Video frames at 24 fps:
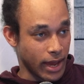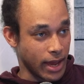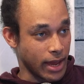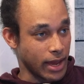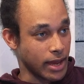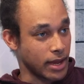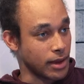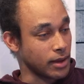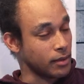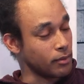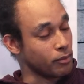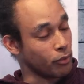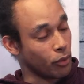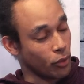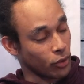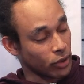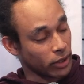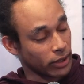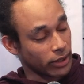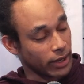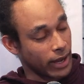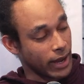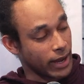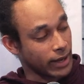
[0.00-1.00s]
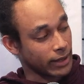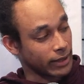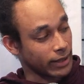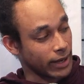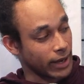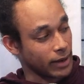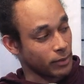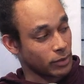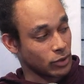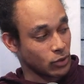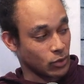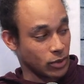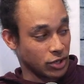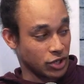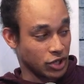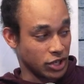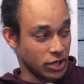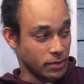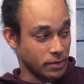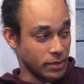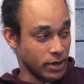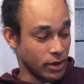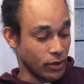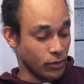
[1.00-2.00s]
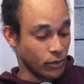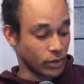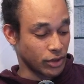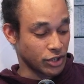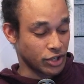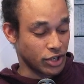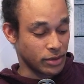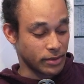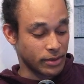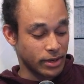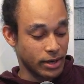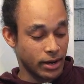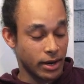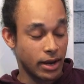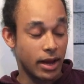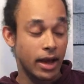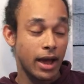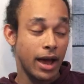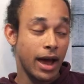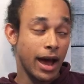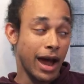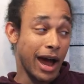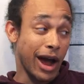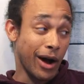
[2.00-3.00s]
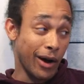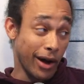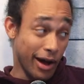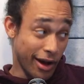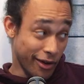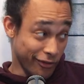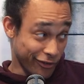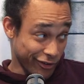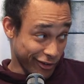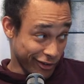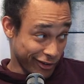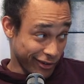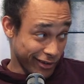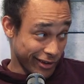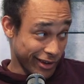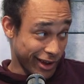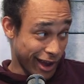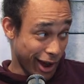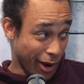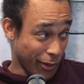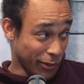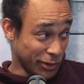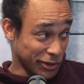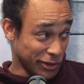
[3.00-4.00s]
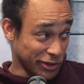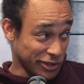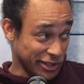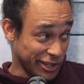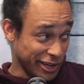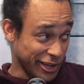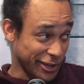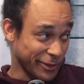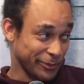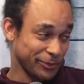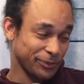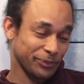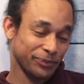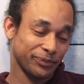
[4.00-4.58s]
a borderline like between cheap gear and really cheap gear. However, I will say